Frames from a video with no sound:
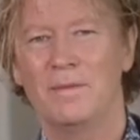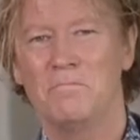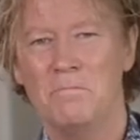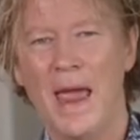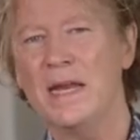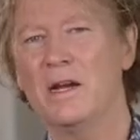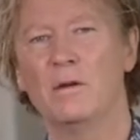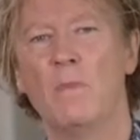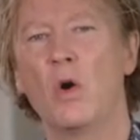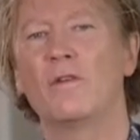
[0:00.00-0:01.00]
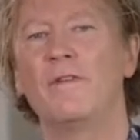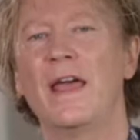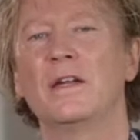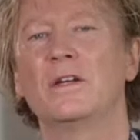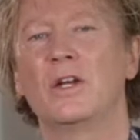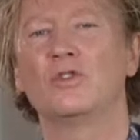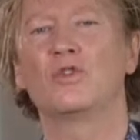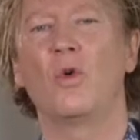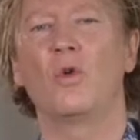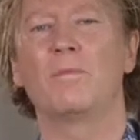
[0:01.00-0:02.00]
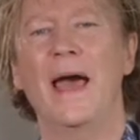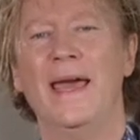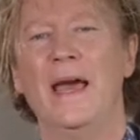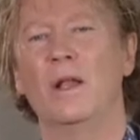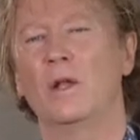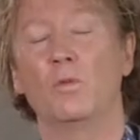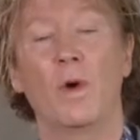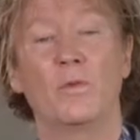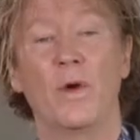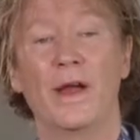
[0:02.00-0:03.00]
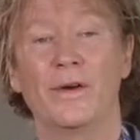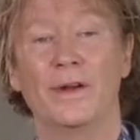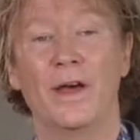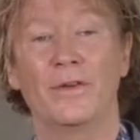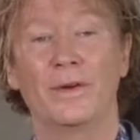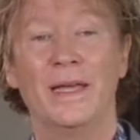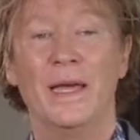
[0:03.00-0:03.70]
Many are motivated and controlled by hell in one way or another.